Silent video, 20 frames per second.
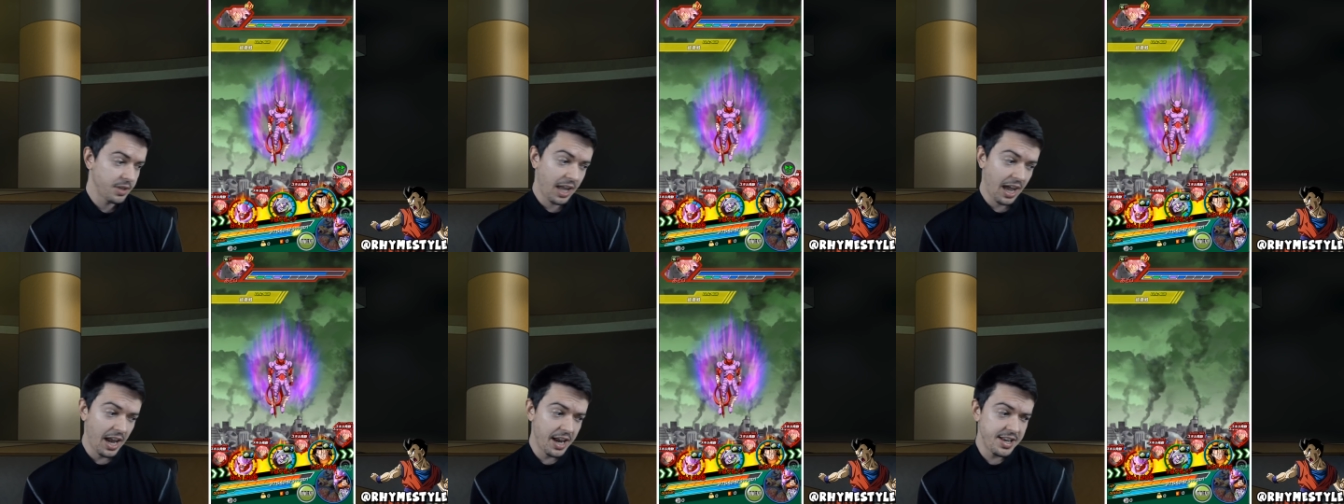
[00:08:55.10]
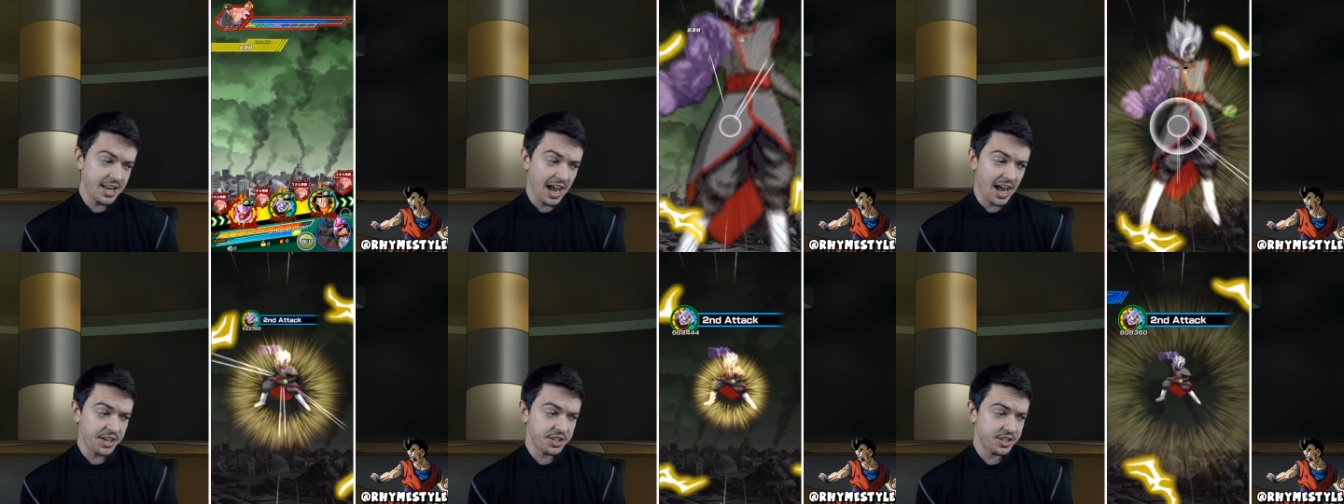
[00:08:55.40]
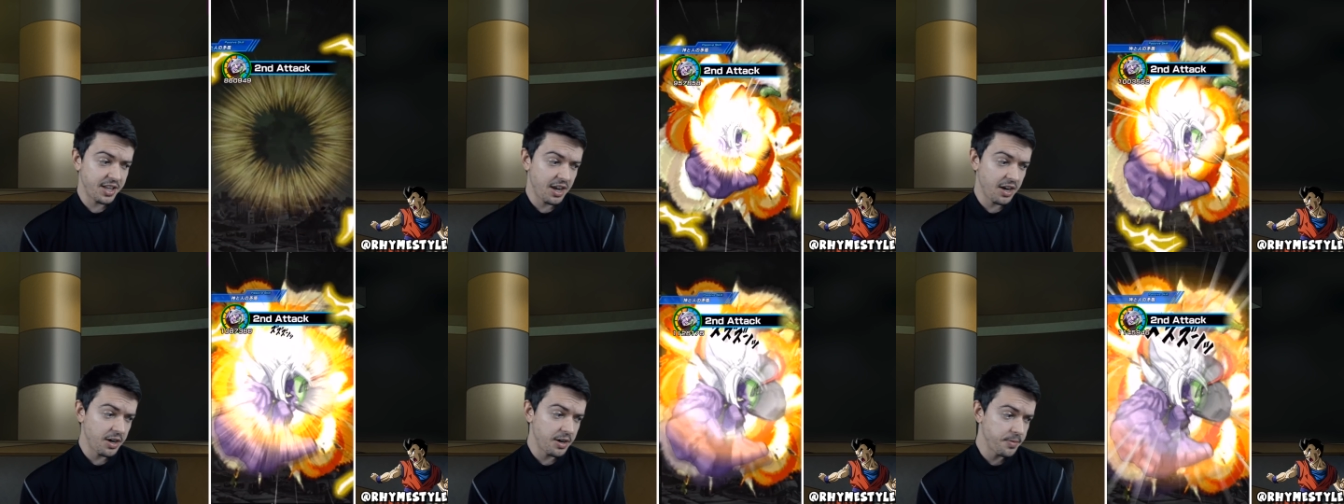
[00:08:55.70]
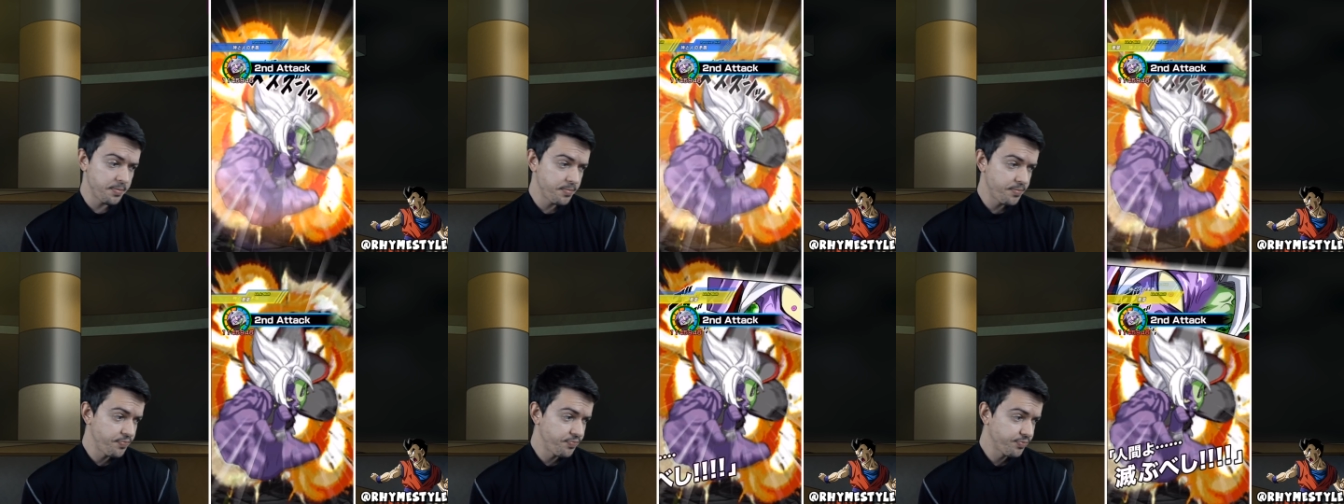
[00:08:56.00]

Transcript: Got a dodge there.